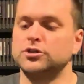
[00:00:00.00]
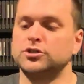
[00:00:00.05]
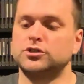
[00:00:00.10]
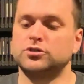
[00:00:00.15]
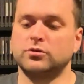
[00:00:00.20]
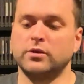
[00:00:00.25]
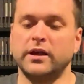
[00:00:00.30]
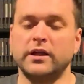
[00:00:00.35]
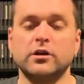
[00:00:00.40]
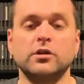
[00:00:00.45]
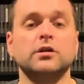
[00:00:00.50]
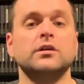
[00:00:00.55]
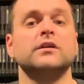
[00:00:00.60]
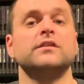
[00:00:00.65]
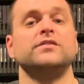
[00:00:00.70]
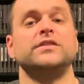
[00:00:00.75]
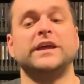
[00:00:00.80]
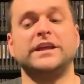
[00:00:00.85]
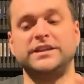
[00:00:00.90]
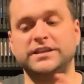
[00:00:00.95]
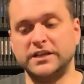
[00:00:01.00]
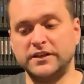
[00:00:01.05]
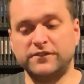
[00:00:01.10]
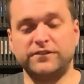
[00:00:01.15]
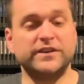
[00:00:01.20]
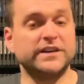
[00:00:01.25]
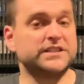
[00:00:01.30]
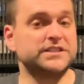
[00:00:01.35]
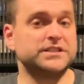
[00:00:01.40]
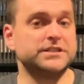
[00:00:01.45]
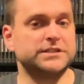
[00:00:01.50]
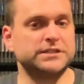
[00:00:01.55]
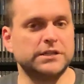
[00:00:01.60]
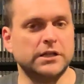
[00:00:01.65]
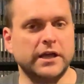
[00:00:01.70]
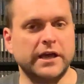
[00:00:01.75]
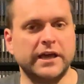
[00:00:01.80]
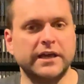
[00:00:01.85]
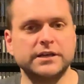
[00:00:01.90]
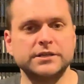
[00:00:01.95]
Shredder, they did fix his
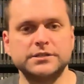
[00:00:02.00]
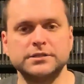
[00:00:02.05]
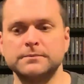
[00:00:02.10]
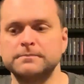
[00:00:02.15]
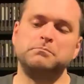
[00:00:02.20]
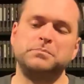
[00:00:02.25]
legs,